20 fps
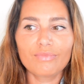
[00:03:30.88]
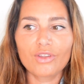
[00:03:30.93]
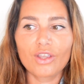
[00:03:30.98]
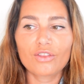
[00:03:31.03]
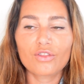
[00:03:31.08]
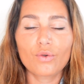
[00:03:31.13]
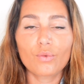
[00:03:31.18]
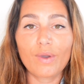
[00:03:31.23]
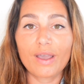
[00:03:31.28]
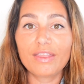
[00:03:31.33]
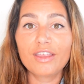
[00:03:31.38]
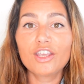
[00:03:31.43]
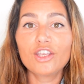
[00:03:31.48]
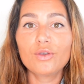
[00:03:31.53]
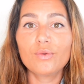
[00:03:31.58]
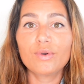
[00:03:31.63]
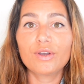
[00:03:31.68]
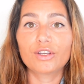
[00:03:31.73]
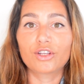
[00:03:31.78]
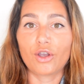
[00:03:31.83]
the way that
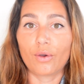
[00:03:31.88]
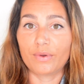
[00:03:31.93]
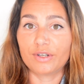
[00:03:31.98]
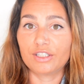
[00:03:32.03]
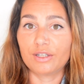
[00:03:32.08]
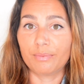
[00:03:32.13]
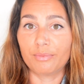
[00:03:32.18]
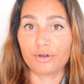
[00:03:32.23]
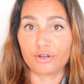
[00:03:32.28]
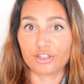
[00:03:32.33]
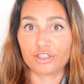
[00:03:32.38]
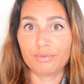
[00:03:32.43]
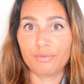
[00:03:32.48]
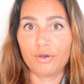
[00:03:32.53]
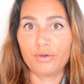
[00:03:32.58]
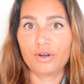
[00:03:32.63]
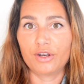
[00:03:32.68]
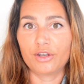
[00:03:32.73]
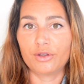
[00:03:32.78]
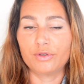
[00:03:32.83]
you would go into burst
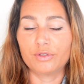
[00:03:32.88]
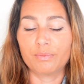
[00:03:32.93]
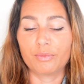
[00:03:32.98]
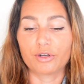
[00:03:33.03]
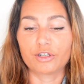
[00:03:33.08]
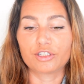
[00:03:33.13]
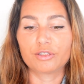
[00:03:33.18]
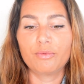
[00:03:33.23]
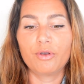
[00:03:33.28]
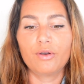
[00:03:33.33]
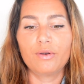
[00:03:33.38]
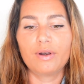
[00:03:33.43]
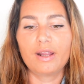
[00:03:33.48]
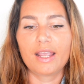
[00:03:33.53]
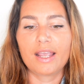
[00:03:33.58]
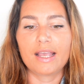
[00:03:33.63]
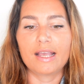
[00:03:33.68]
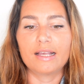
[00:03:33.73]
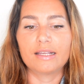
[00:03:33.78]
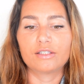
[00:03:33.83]
mode and use burst
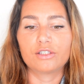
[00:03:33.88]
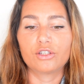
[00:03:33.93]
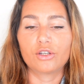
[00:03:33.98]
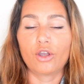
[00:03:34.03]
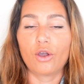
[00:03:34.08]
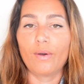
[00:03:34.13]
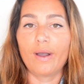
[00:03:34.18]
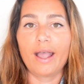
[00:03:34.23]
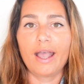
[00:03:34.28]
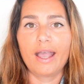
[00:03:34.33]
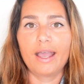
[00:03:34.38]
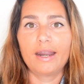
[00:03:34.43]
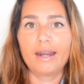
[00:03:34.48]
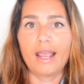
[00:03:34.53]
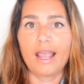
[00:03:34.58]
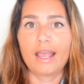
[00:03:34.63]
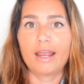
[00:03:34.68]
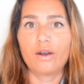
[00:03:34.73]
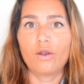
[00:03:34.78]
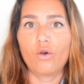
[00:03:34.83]
mode is to go
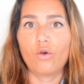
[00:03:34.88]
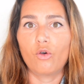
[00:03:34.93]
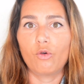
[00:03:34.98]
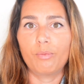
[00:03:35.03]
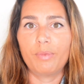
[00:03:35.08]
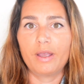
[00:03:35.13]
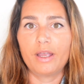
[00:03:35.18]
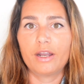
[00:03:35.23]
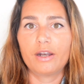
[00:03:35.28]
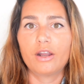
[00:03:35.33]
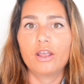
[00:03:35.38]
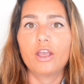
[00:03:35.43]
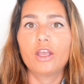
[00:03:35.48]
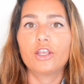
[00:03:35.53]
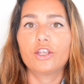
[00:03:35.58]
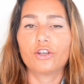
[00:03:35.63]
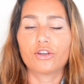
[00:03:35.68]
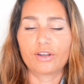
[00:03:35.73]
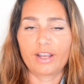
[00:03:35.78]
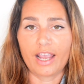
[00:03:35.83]
ahead and open
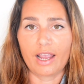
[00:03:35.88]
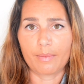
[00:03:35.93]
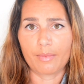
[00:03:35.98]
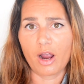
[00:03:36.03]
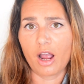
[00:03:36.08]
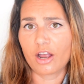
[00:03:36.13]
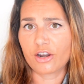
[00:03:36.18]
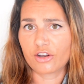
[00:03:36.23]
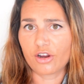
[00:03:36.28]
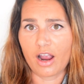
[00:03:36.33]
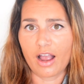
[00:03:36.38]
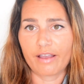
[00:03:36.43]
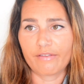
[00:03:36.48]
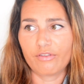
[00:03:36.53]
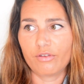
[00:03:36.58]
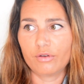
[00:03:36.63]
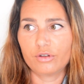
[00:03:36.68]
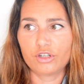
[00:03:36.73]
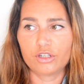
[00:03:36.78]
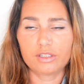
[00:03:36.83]
your camera on your
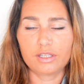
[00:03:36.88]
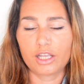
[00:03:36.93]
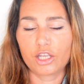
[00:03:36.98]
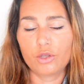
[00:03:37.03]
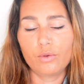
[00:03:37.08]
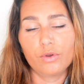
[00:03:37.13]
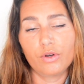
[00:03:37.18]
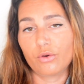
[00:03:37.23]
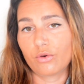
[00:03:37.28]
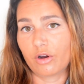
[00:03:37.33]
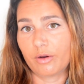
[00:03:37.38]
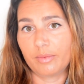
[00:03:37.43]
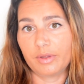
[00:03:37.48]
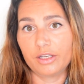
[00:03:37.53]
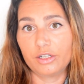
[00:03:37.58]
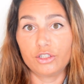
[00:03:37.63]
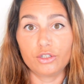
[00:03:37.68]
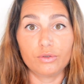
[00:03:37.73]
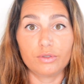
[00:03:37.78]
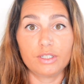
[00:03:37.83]
iPhone just like you would
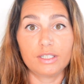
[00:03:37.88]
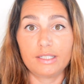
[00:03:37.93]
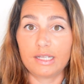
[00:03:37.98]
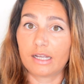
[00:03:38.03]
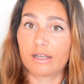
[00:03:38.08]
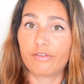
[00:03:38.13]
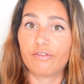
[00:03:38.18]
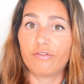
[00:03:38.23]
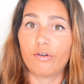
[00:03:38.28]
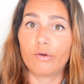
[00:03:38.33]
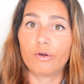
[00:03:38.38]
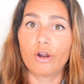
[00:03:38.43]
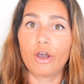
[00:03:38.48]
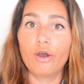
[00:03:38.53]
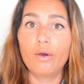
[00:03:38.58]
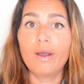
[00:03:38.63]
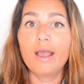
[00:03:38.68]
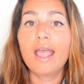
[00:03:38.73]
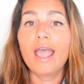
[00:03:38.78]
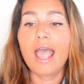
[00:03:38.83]
normally do to take a
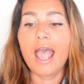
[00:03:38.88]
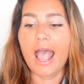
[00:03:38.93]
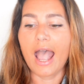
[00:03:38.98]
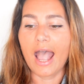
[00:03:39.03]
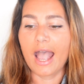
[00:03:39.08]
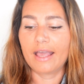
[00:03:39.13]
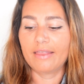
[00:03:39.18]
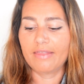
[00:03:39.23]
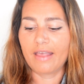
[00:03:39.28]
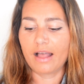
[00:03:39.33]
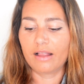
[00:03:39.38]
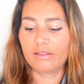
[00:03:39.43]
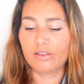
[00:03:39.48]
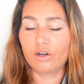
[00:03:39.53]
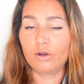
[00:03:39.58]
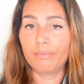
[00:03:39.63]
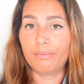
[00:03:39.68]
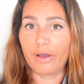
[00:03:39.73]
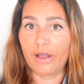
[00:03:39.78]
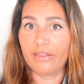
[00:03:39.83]
photo, and that
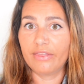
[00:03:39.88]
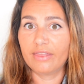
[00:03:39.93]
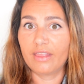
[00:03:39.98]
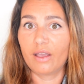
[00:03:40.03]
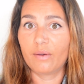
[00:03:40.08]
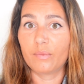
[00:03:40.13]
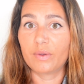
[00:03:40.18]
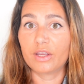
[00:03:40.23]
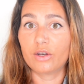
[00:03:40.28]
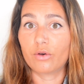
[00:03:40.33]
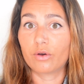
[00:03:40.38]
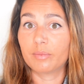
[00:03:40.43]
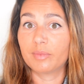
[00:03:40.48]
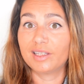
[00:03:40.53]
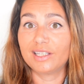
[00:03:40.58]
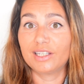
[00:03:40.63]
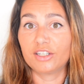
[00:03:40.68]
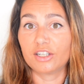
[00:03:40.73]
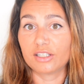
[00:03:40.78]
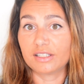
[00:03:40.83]
little button that we
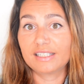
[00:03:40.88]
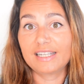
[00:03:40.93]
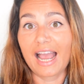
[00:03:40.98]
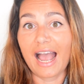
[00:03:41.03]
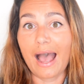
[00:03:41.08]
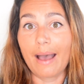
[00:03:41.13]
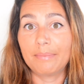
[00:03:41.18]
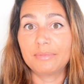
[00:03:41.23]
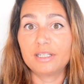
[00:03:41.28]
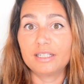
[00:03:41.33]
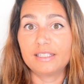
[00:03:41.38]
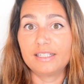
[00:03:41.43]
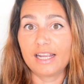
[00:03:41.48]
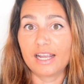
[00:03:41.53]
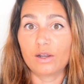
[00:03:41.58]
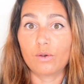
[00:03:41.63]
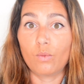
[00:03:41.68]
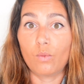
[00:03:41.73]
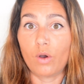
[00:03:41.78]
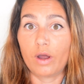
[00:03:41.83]
normally just tap to
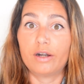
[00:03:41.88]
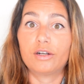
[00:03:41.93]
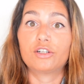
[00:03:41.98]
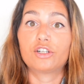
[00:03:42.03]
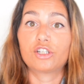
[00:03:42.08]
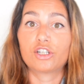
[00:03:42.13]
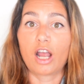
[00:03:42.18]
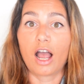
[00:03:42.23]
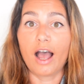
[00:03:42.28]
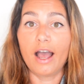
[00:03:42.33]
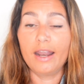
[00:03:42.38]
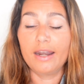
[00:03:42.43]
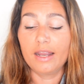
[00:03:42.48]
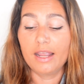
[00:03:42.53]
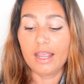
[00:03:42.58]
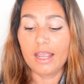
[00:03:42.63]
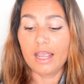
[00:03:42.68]
take one shot,